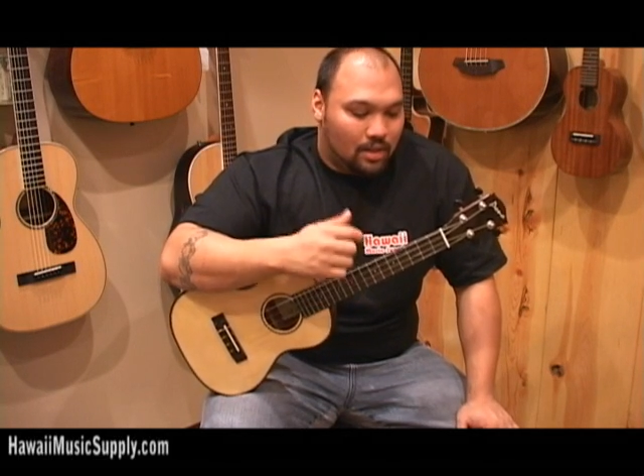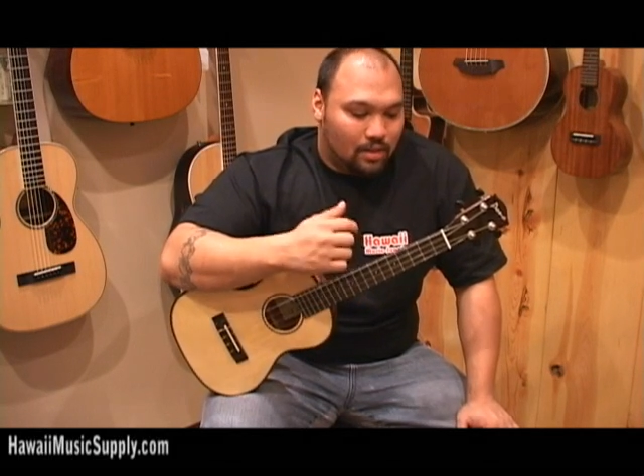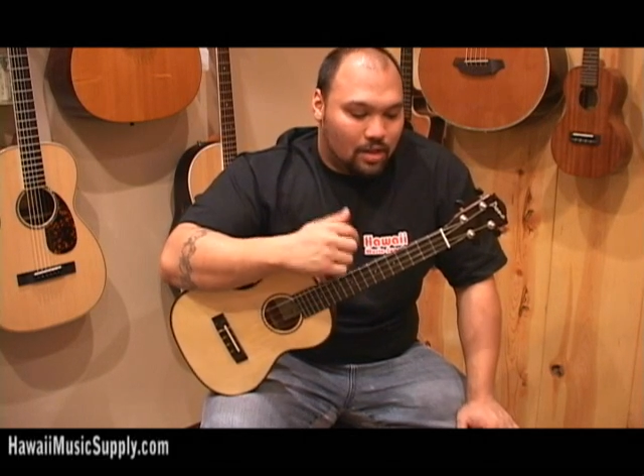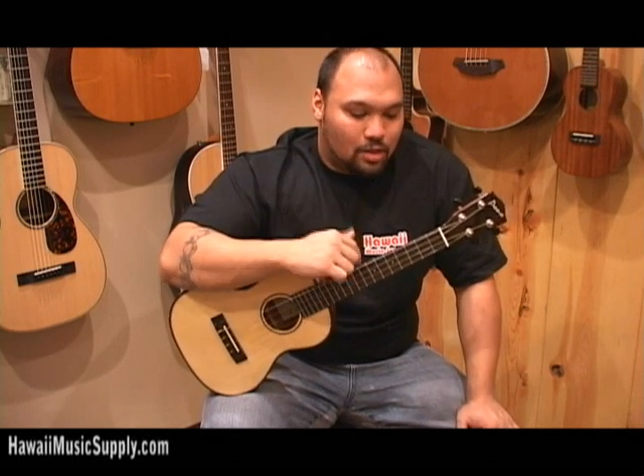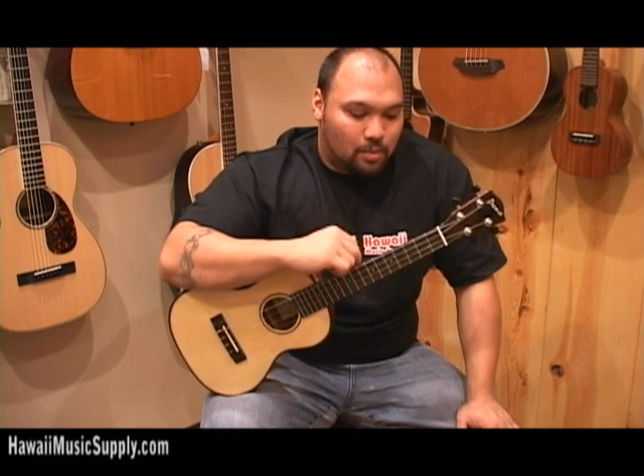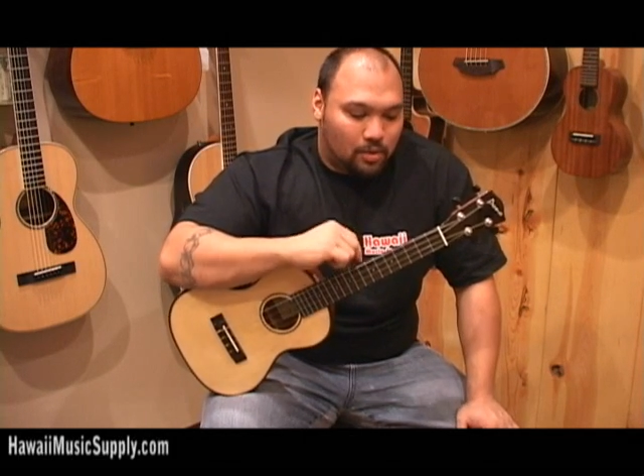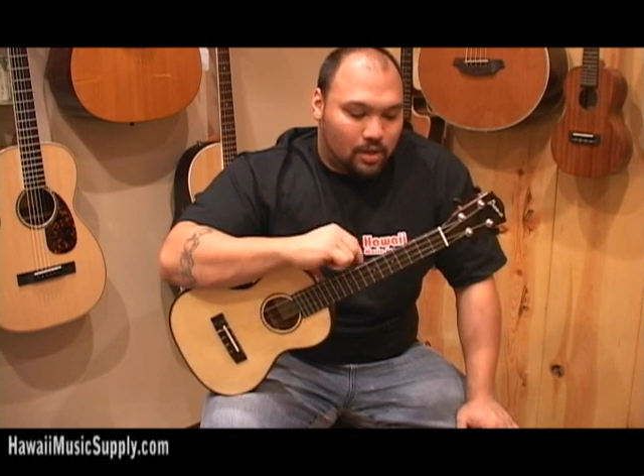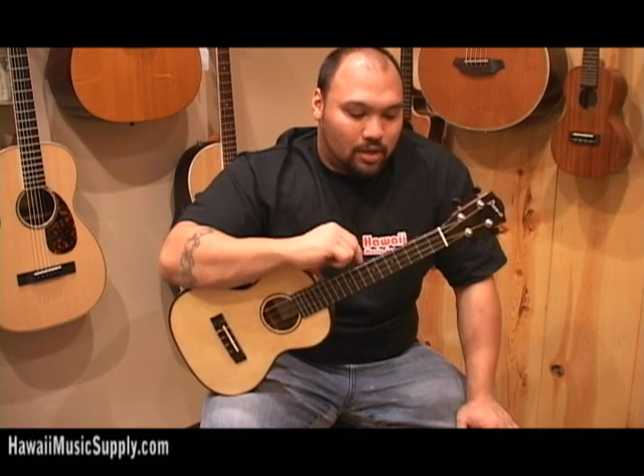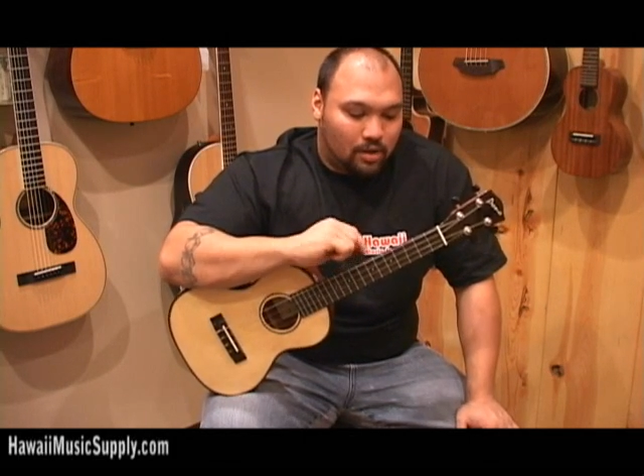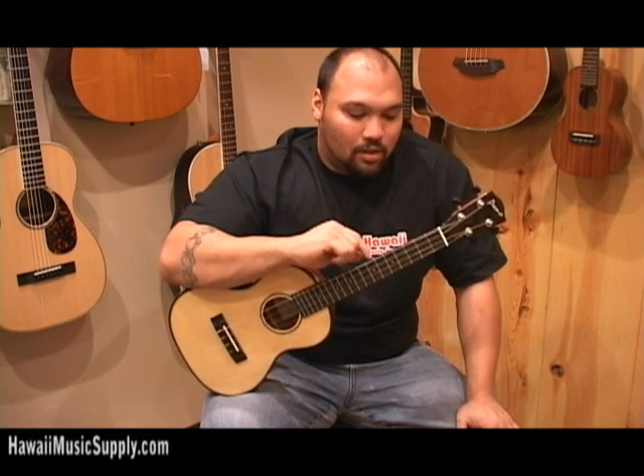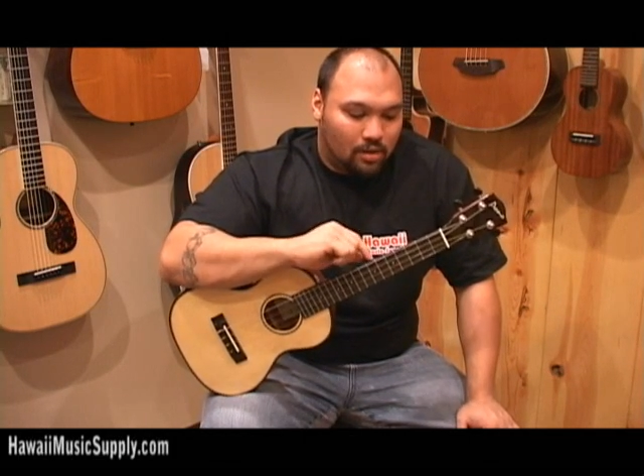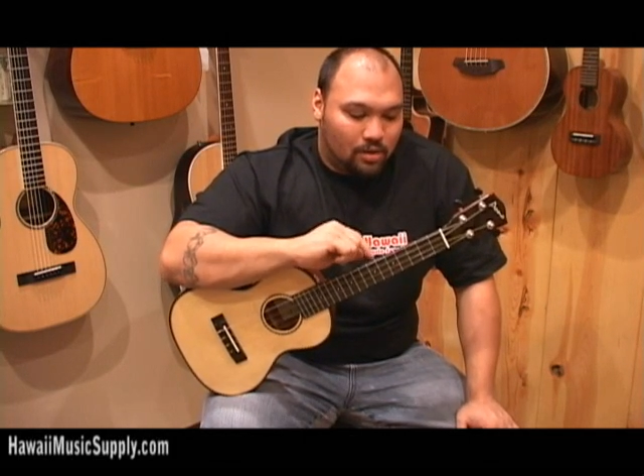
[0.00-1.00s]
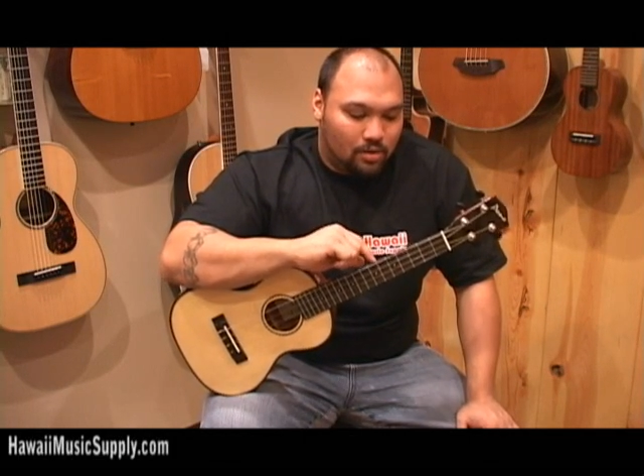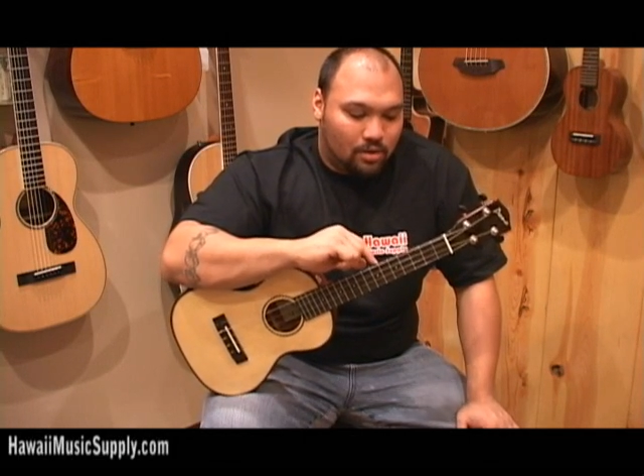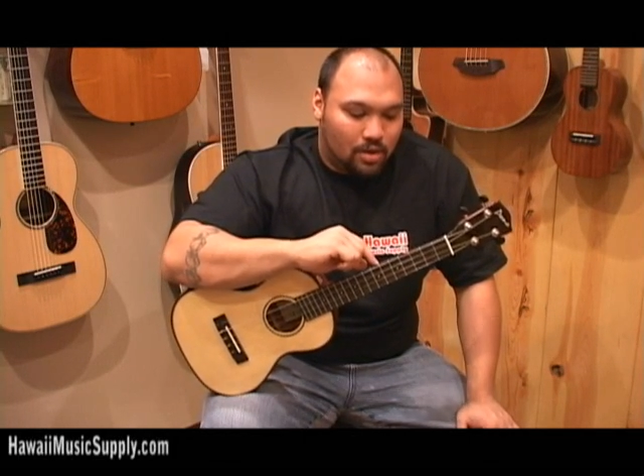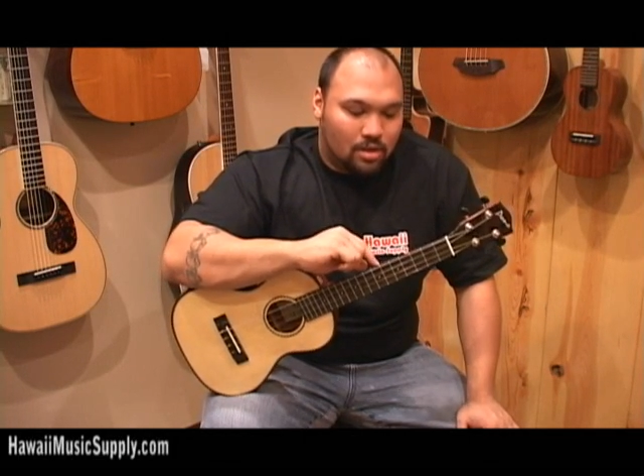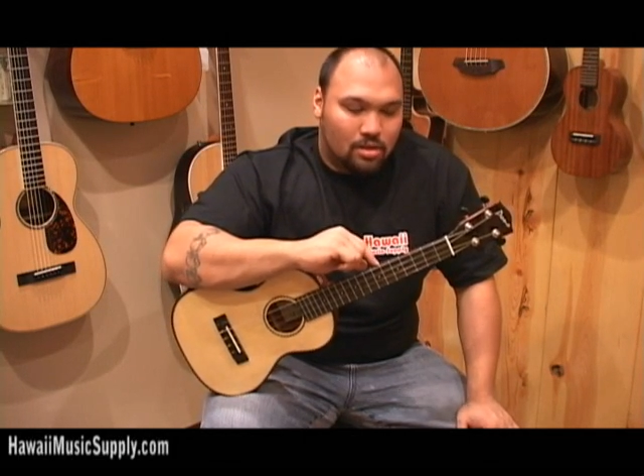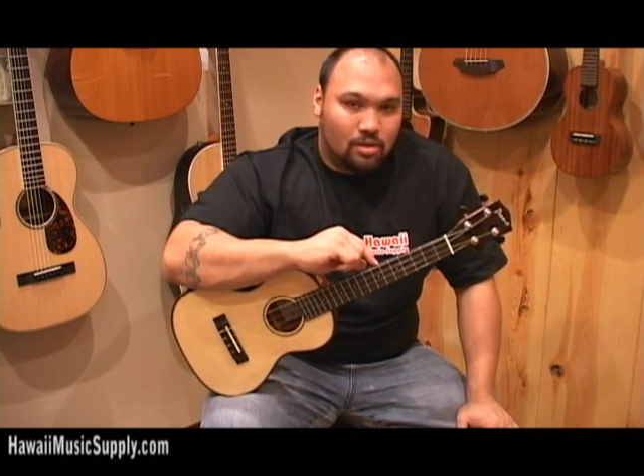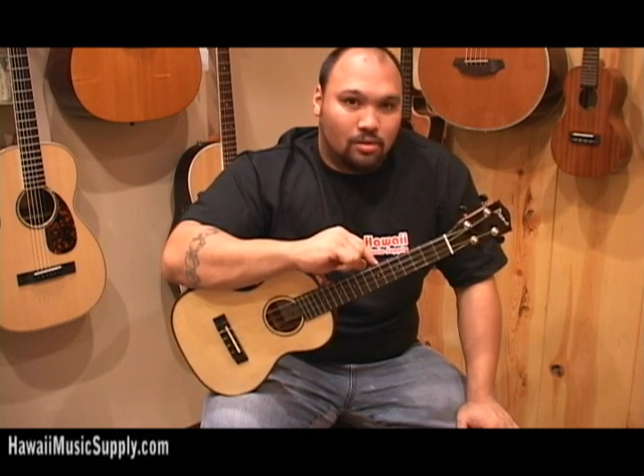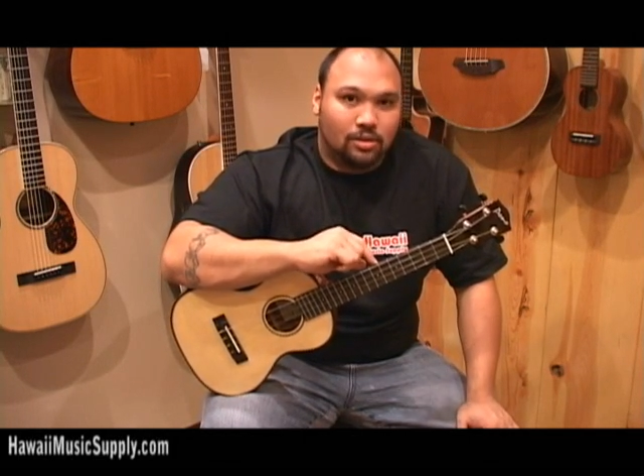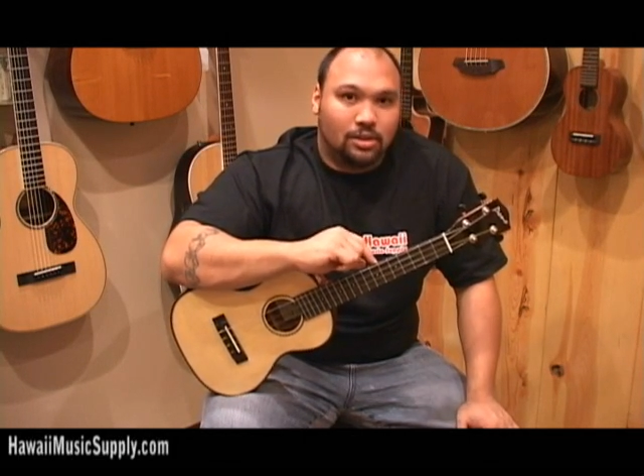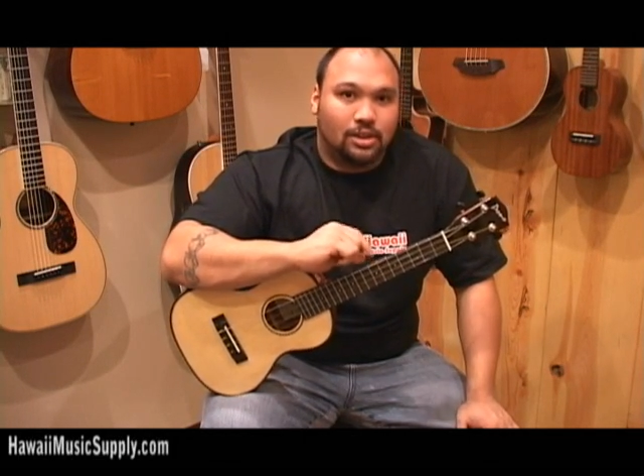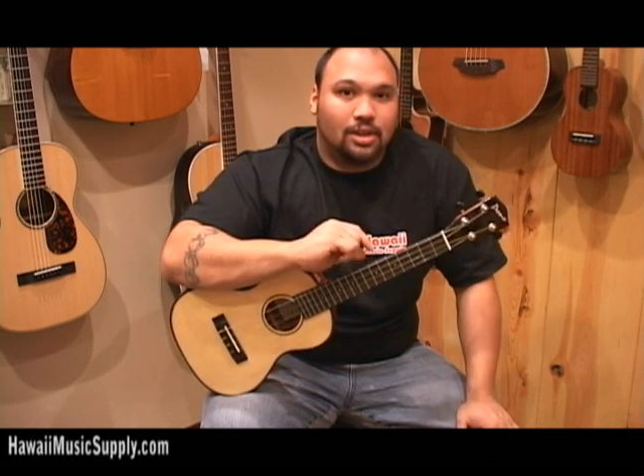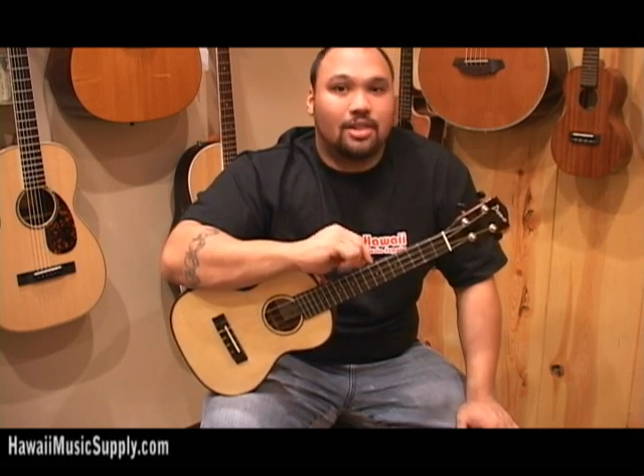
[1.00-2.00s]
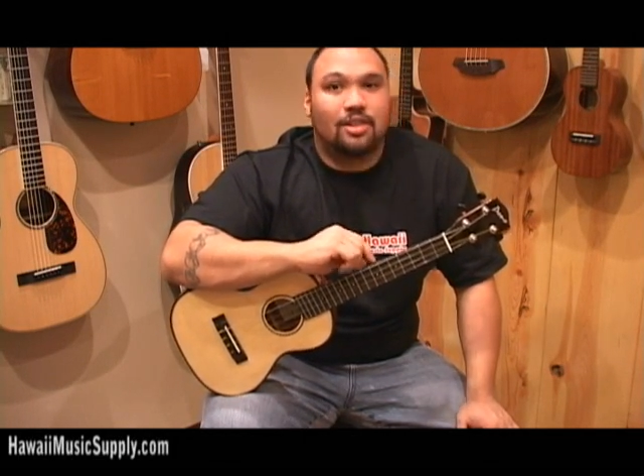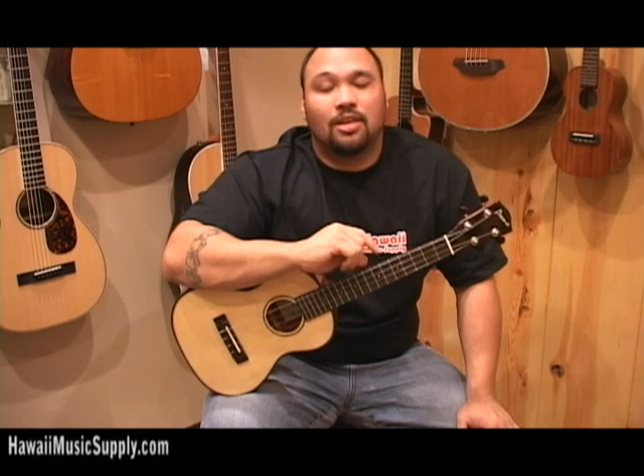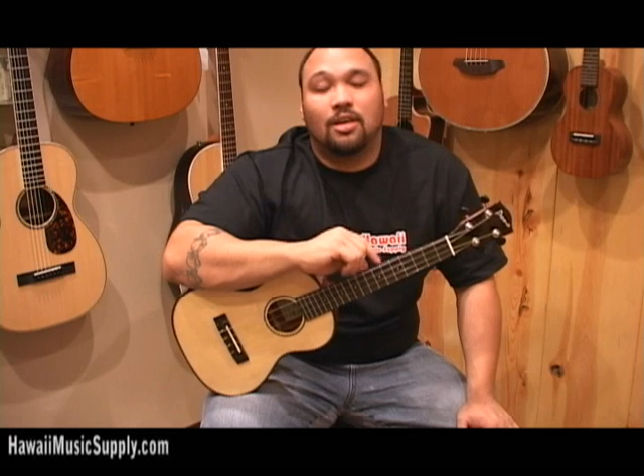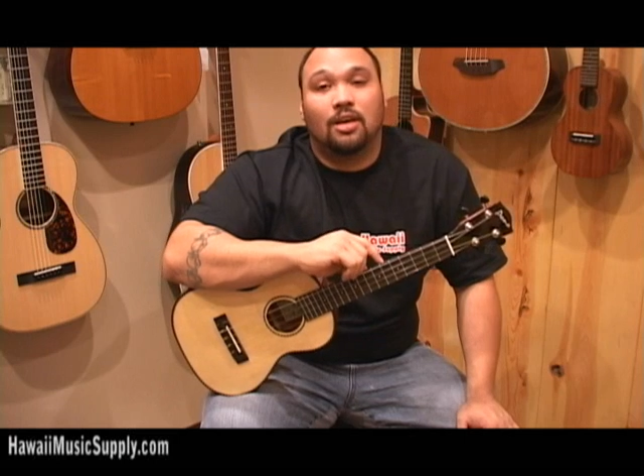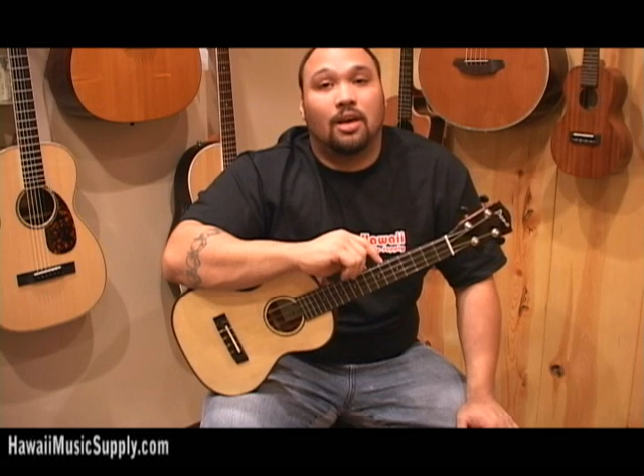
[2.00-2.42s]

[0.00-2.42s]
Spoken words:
This particular uke is tuned G, C,